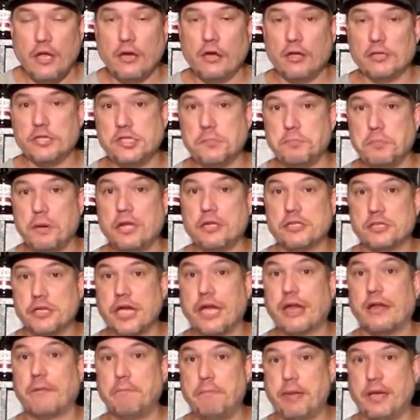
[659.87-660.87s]
Now Spot's
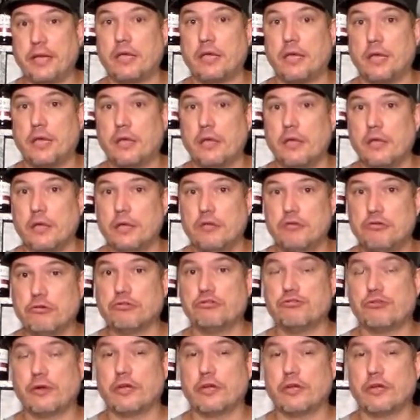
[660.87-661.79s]
kind of picky. She'll